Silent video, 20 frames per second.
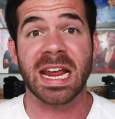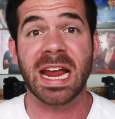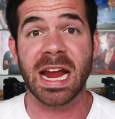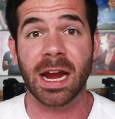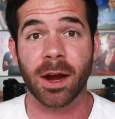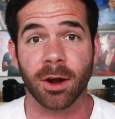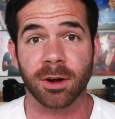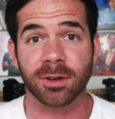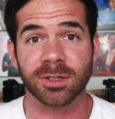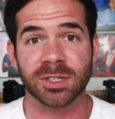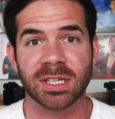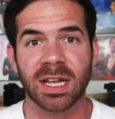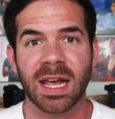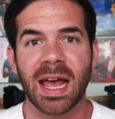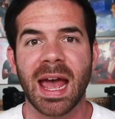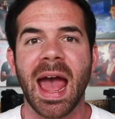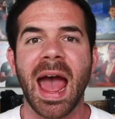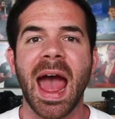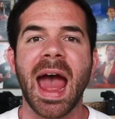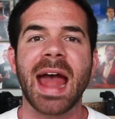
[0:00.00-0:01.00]
years!
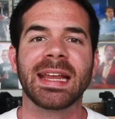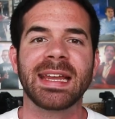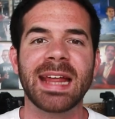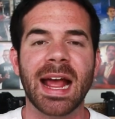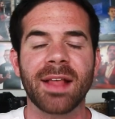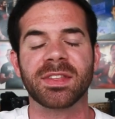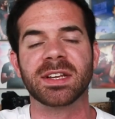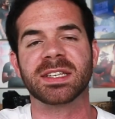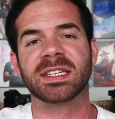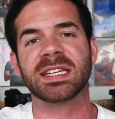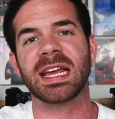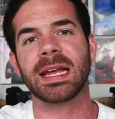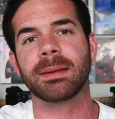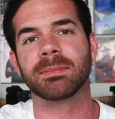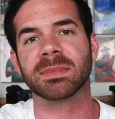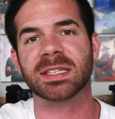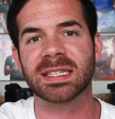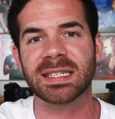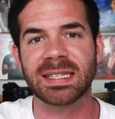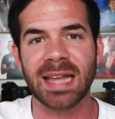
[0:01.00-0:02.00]
And yet the
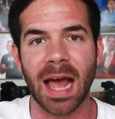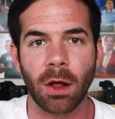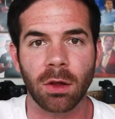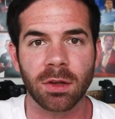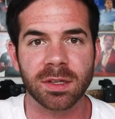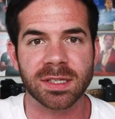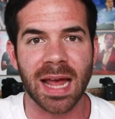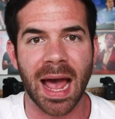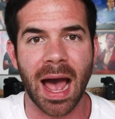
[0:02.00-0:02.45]
team sells